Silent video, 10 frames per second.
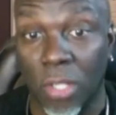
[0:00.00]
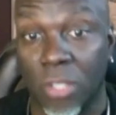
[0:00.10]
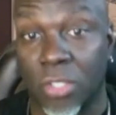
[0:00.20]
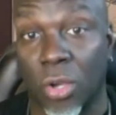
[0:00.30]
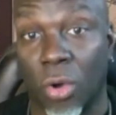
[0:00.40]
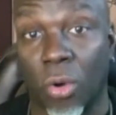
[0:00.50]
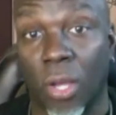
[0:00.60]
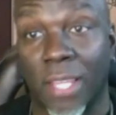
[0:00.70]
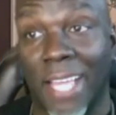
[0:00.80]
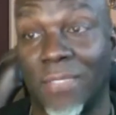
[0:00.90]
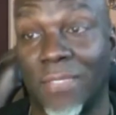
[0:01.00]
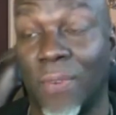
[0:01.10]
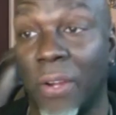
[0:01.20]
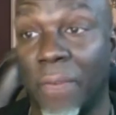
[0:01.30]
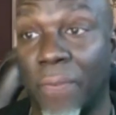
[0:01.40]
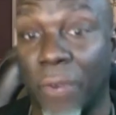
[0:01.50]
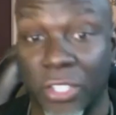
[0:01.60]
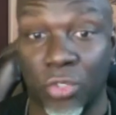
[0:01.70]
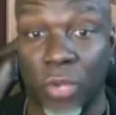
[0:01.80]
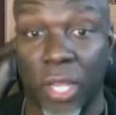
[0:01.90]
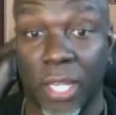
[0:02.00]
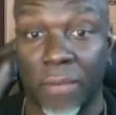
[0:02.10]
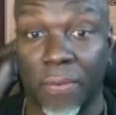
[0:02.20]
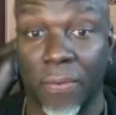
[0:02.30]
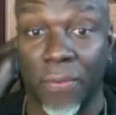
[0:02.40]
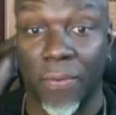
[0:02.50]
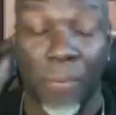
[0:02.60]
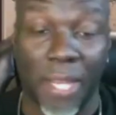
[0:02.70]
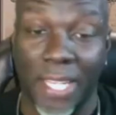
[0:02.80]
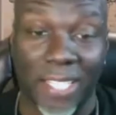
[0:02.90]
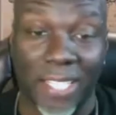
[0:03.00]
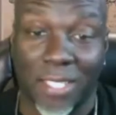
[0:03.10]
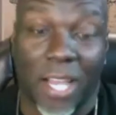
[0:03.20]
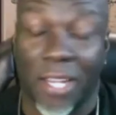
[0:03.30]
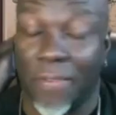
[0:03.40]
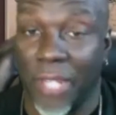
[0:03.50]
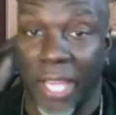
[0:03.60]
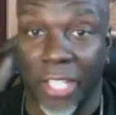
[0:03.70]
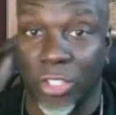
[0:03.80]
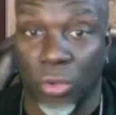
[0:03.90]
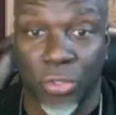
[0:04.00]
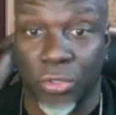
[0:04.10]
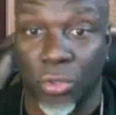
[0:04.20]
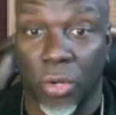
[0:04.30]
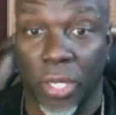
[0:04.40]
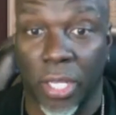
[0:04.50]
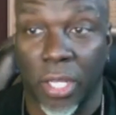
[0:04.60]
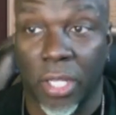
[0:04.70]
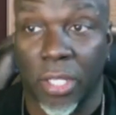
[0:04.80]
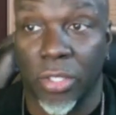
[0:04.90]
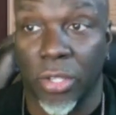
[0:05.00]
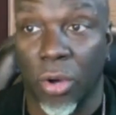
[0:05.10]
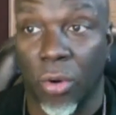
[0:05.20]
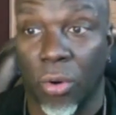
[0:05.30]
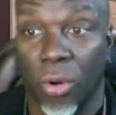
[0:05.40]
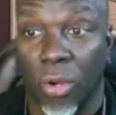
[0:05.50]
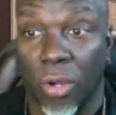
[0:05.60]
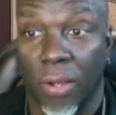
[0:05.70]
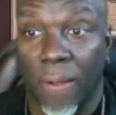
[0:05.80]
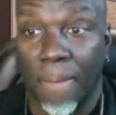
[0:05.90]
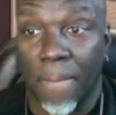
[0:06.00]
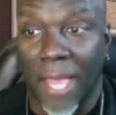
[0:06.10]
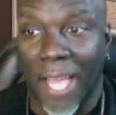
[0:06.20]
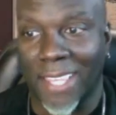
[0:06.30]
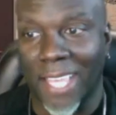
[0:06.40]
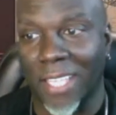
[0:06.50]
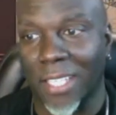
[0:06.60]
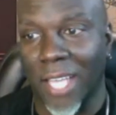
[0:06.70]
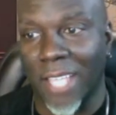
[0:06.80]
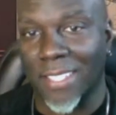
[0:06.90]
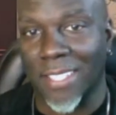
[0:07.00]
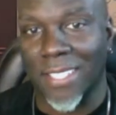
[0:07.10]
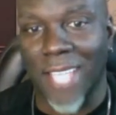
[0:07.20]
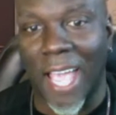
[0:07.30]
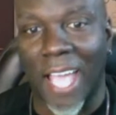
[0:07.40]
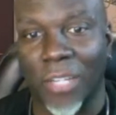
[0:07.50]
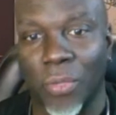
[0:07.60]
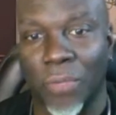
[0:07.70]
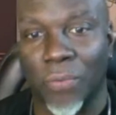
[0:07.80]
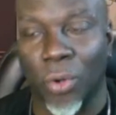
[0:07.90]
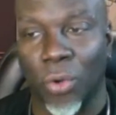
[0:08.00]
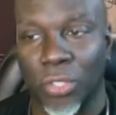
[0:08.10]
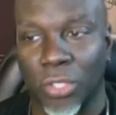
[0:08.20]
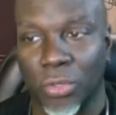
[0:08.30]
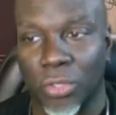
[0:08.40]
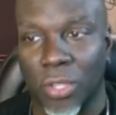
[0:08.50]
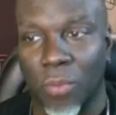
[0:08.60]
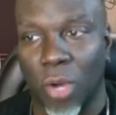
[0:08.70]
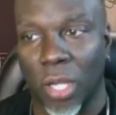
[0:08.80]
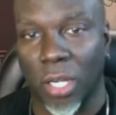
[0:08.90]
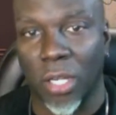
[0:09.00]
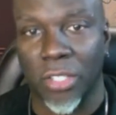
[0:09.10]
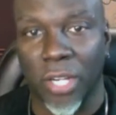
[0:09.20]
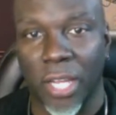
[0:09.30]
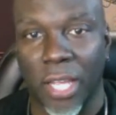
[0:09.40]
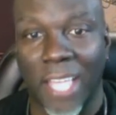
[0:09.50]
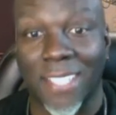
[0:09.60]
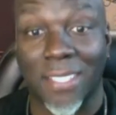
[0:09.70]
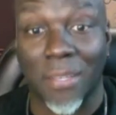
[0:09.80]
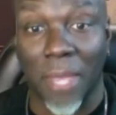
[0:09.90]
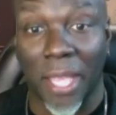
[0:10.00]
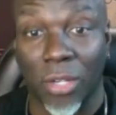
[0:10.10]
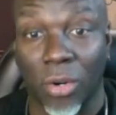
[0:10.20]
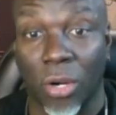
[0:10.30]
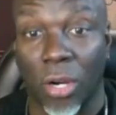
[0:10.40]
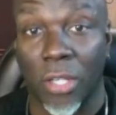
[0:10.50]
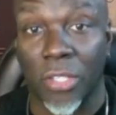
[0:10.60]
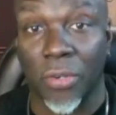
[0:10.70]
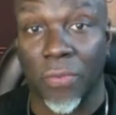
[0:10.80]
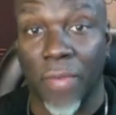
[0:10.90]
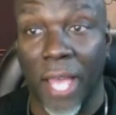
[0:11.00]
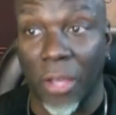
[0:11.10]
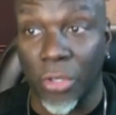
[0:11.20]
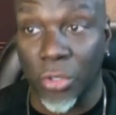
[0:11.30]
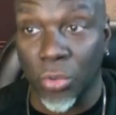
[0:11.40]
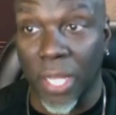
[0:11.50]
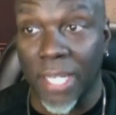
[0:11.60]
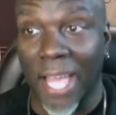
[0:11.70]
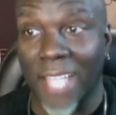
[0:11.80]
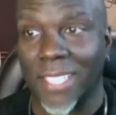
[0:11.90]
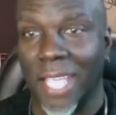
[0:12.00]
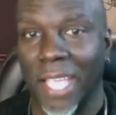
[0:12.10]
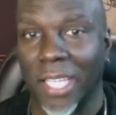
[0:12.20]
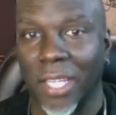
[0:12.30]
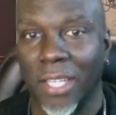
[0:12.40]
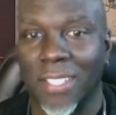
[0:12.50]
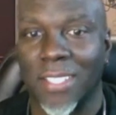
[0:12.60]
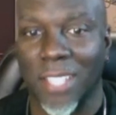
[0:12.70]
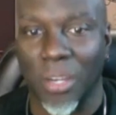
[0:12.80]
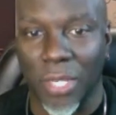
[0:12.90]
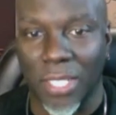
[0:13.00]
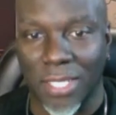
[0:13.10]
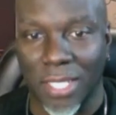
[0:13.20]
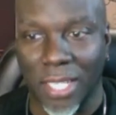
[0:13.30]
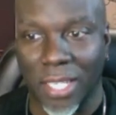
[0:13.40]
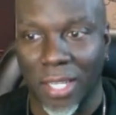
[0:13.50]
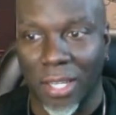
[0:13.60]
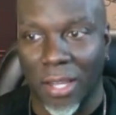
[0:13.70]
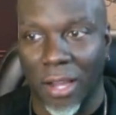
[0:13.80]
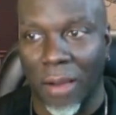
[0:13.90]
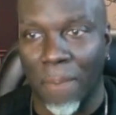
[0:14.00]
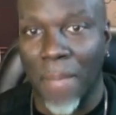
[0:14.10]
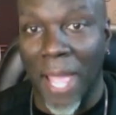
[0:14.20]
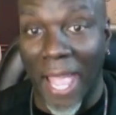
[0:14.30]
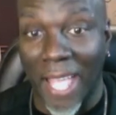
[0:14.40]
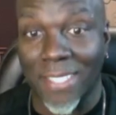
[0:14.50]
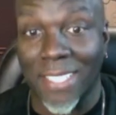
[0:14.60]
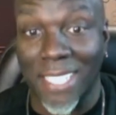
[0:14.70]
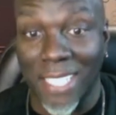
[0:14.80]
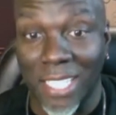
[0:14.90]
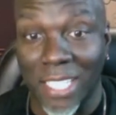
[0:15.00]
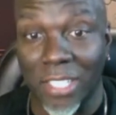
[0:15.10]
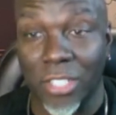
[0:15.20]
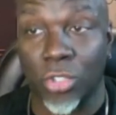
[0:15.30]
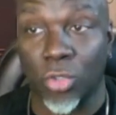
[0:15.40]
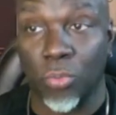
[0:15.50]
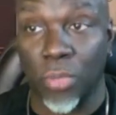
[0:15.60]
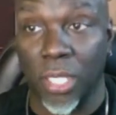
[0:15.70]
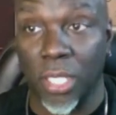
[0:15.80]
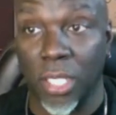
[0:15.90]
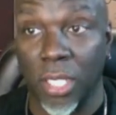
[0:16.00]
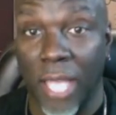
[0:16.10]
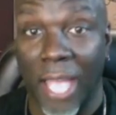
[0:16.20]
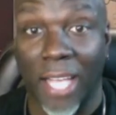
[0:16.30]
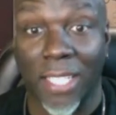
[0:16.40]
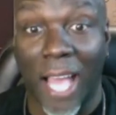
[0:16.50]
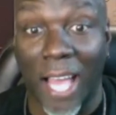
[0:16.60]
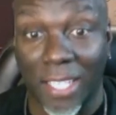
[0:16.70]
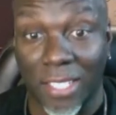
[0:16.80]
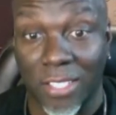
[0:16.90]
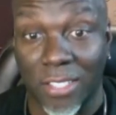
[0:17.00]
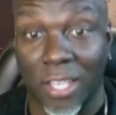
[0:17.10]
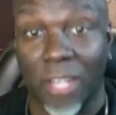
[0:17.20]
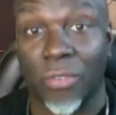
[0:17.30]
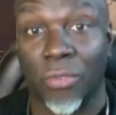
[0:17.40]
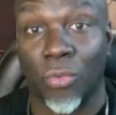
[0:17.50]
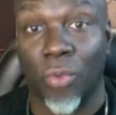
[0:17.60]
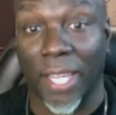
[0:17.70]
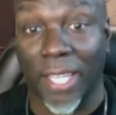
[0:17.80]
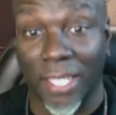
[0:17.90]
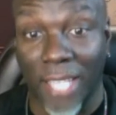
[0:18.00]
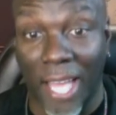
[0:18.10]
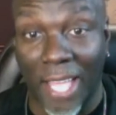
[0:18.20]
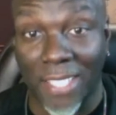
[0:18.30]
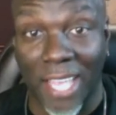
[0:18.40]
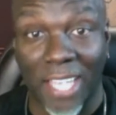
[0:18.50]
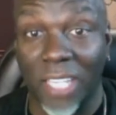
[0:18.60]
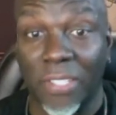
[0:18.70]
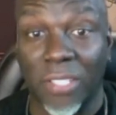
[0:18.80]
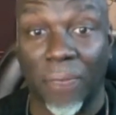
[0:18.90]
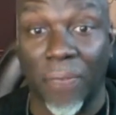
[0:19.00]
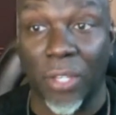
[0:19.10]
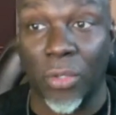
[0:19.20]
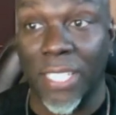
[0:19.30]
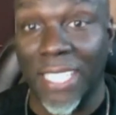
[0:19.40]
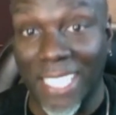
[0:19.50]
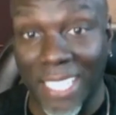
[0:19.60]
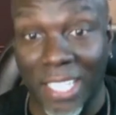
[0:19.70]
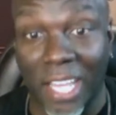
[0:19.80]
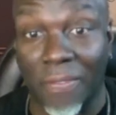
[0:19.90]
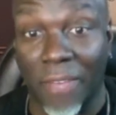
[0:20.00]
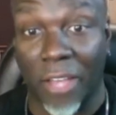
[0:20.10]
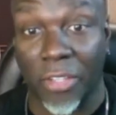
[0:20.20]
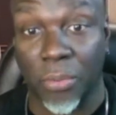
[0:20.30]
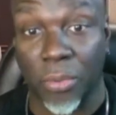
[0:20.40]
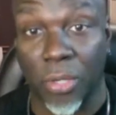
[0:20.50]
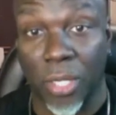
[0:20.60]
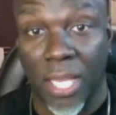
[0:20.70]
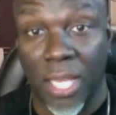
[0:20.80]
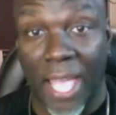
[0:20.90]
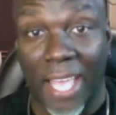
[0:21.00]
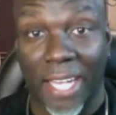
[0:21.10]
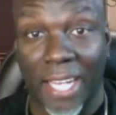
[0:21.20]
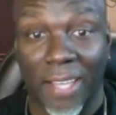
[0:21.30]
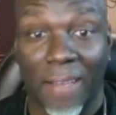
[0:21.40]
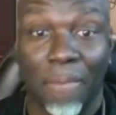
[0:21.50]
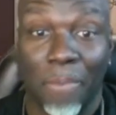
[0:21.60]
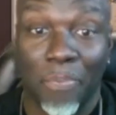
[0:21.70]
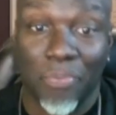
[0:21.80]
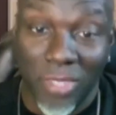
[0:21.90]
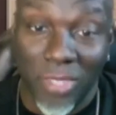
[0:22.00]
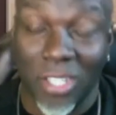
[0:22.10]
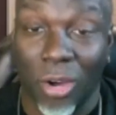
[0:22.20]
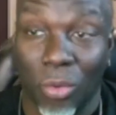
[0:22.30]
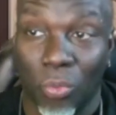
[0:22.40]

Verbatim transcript: So that's very frustrating for men. And that's kind of an age old story you know, I think as a society, we've grown to somewhat underestimate or undervalue and not take seriously a man's need to be acknowledged and recognized and even to feel needed and valuable. And, you know,